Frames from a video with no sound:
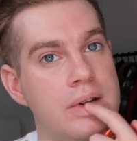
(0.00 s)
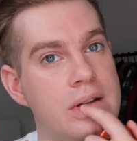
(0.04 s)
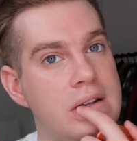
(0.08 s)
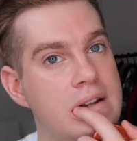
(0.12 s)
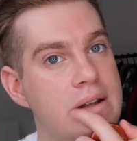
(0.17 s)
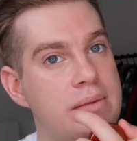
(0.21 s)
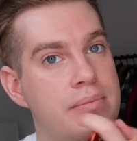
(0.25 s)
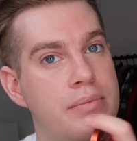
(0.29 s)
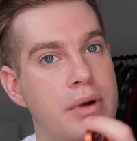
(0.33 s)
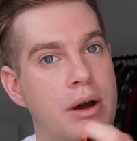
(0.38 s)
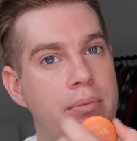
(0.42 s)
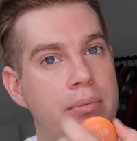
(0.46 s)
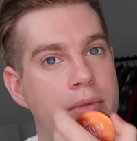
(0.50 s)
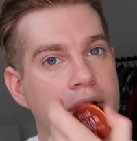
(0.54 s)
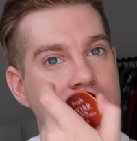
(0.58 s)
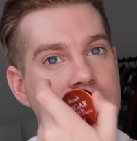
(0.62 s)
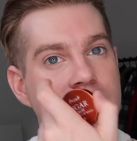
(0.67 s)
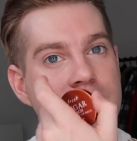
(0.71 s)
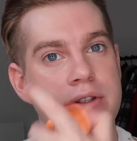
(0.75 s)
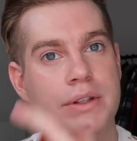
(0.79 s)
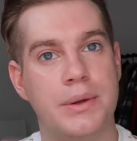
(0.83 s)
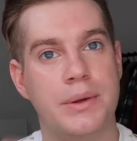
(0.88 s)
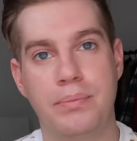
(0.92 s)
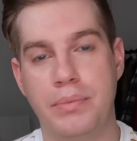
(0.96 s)
lip balm. I
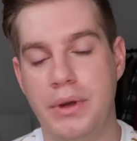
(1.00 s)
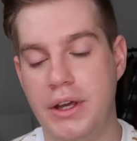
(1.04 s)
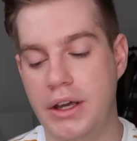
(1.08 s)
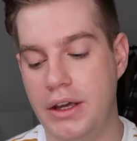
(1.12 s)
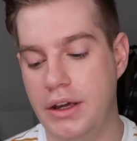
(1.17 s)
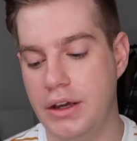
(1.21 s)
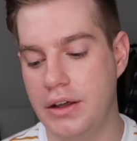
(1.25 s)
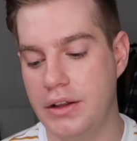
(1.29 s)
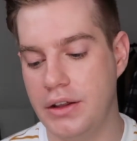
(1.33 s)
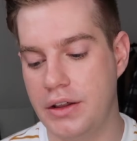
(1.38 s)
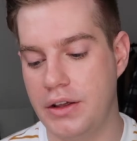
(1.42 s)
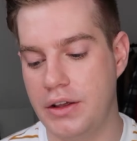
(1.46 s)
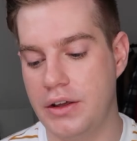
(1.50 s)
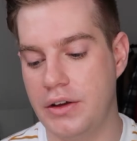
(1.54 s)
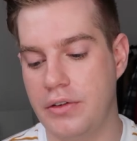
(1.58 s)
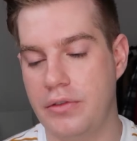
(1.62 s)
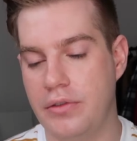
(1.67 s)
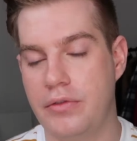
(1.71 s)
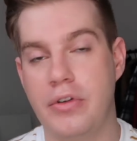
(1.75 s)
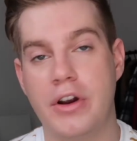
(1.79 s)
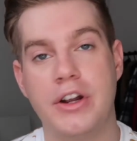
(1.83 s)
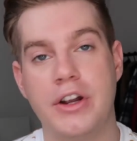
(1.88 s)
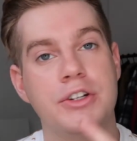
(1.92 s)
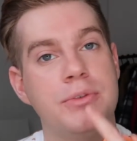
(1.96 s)
used the
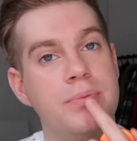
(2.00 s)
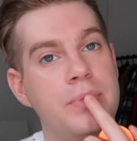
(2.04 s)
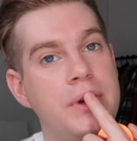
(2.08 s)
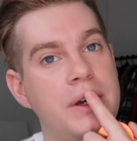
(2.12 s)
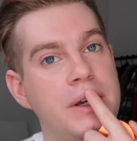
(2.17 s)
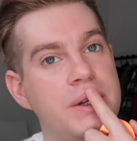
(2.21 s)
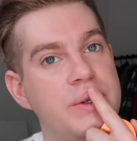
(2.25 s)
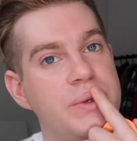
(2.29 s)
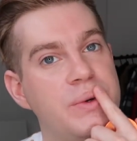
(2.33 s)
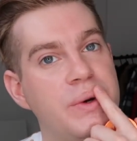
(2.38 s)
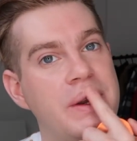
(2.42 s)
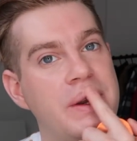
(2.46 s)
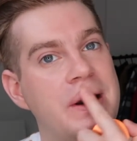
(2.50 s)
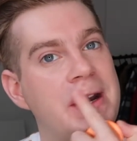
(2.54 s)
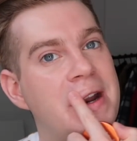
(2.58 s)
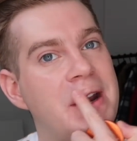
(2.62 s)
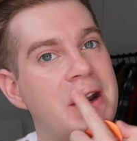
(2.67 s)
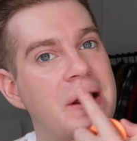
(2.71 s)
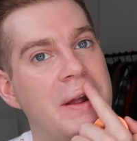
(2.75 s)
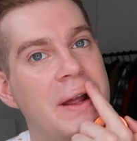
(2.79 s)
fresh peach one.